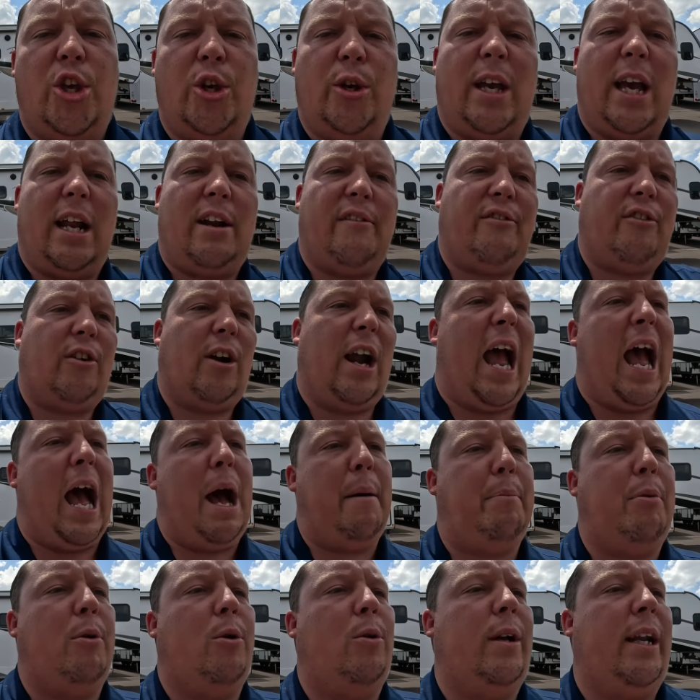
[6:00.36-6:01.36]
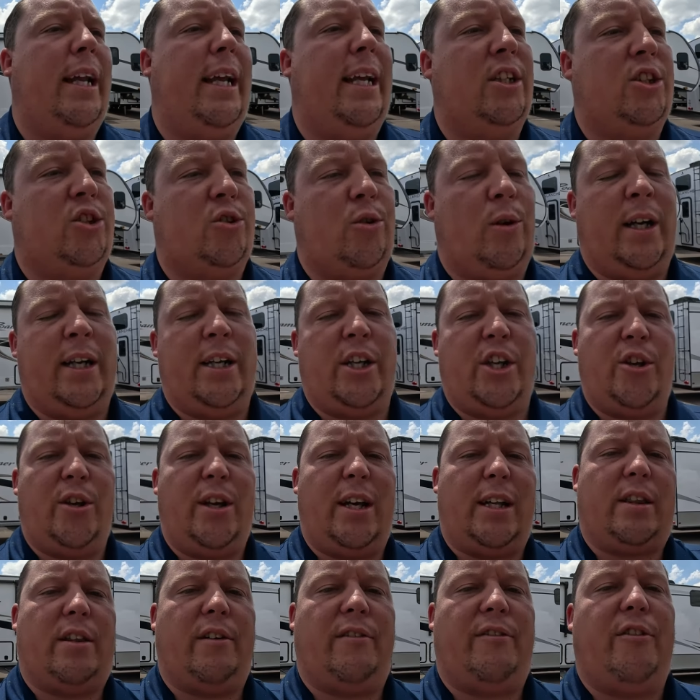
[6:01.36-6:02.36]
You can get it for Apple and Android. You
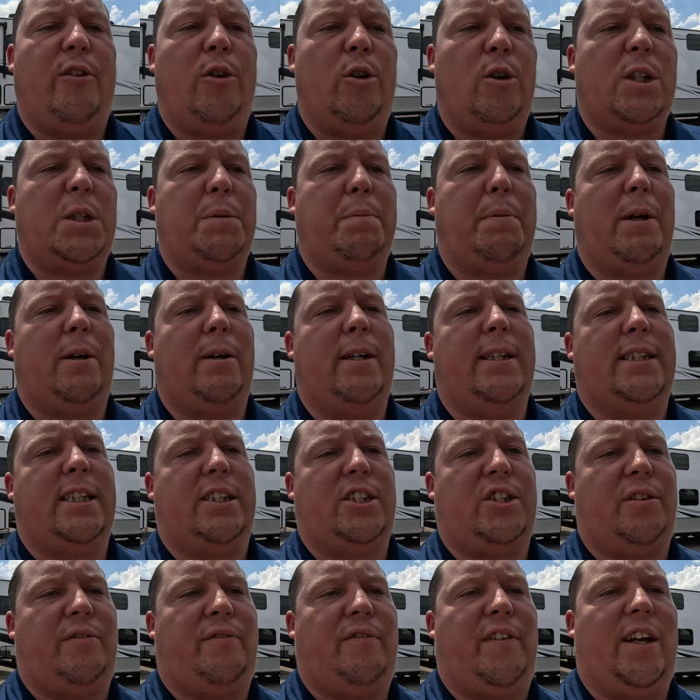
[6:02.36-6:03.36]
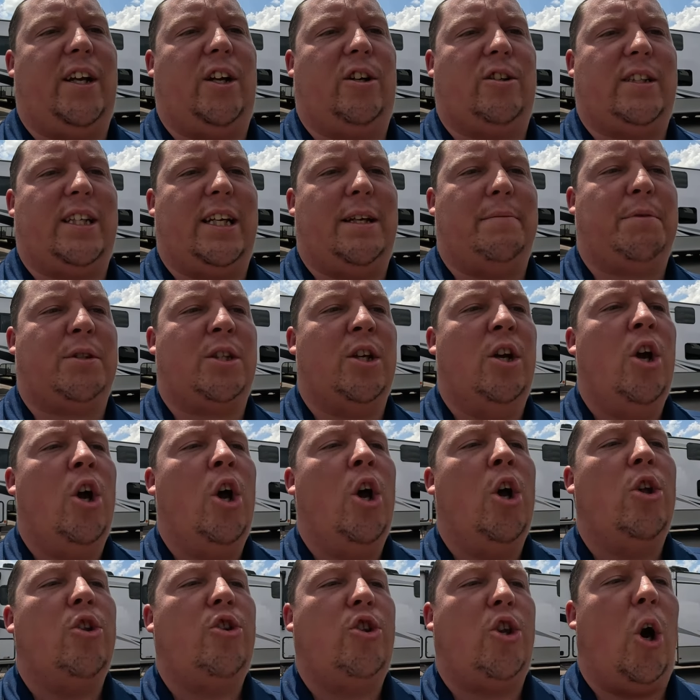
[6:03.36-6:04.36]
can get the full experience at your fingertips
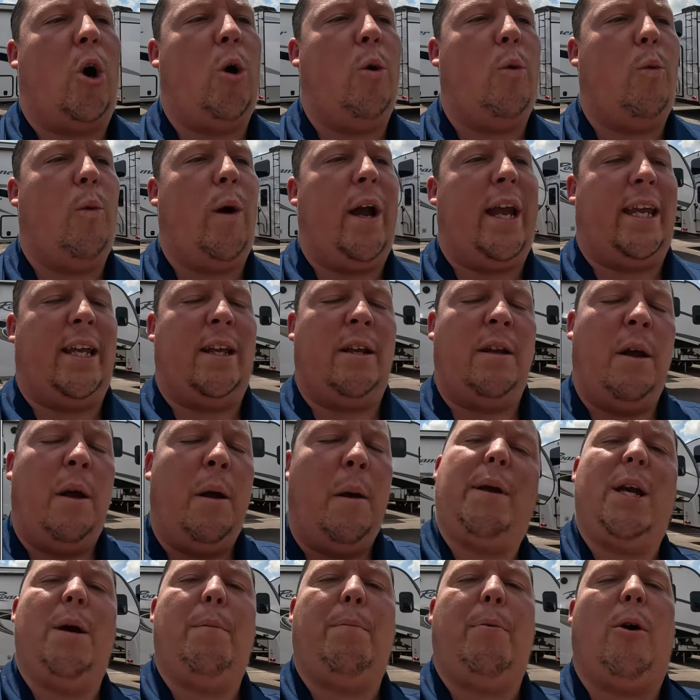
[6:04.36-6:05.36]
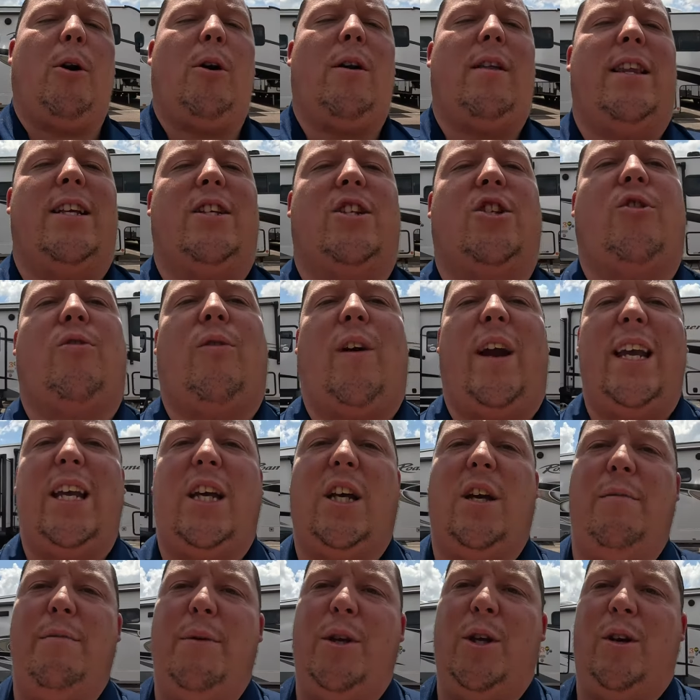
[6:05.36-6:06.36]
don't wait. Be a part of this
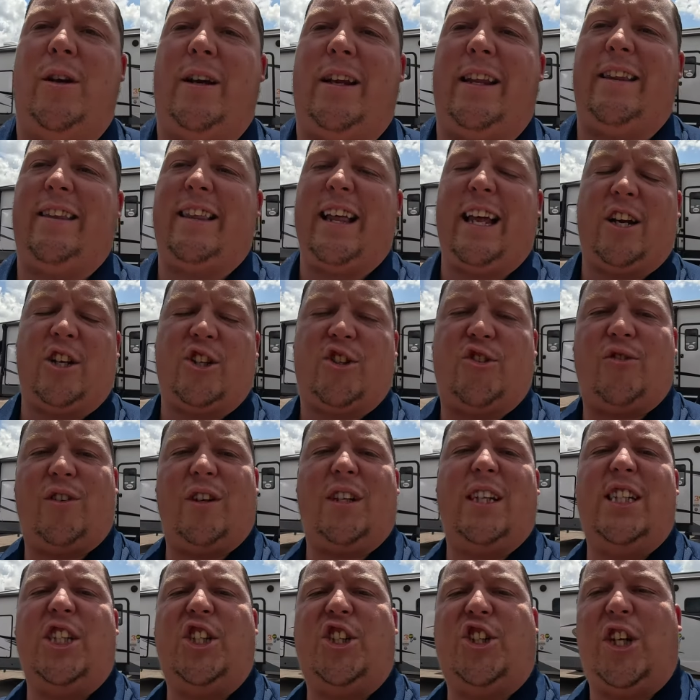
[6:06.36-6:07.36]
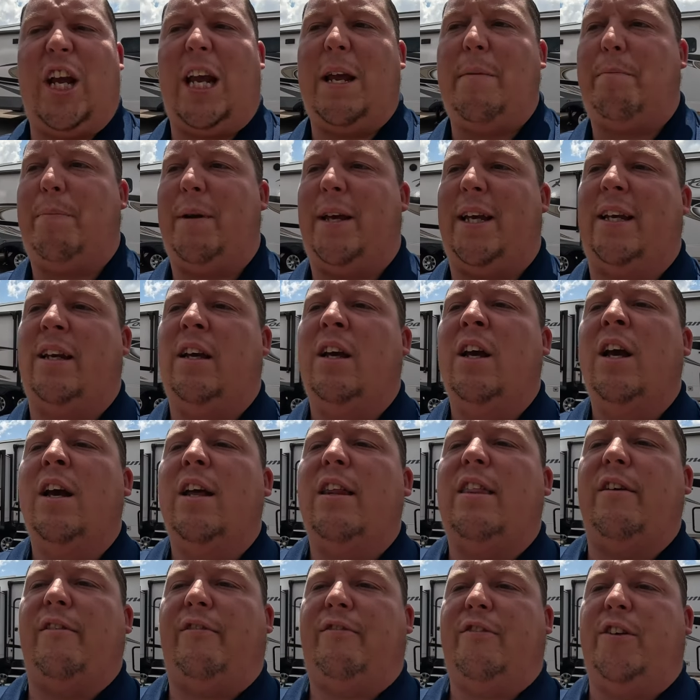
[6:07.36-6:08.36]
great community that is really shaping
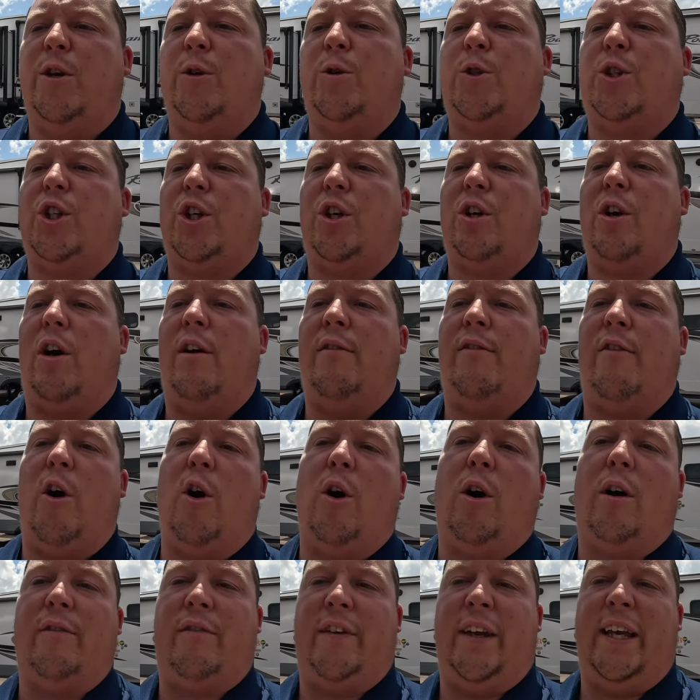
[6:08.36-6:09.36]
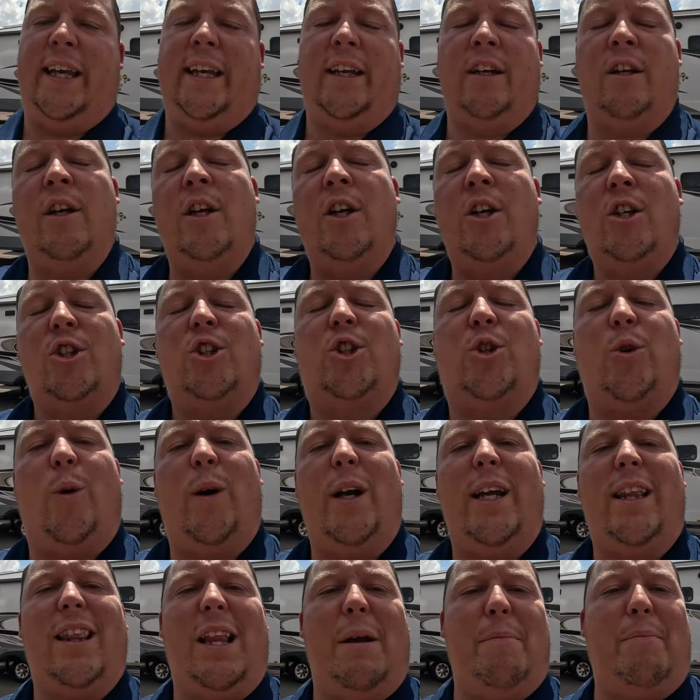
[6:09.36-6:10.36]
the future of RV.
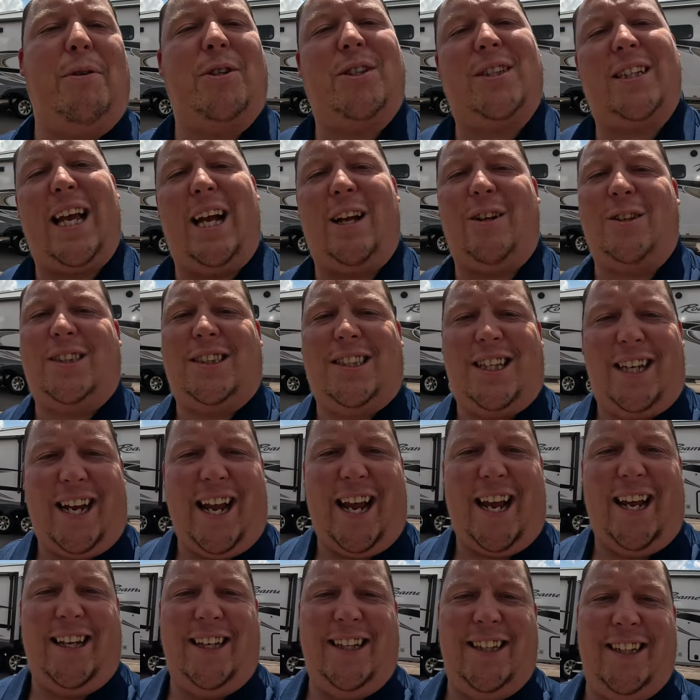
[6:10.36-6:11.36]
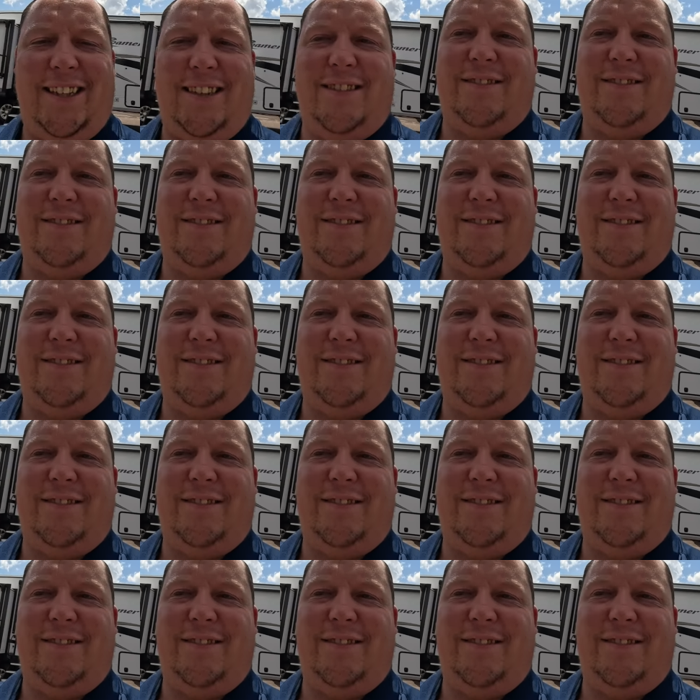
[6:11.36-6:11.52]
Join Lippert Scouts today.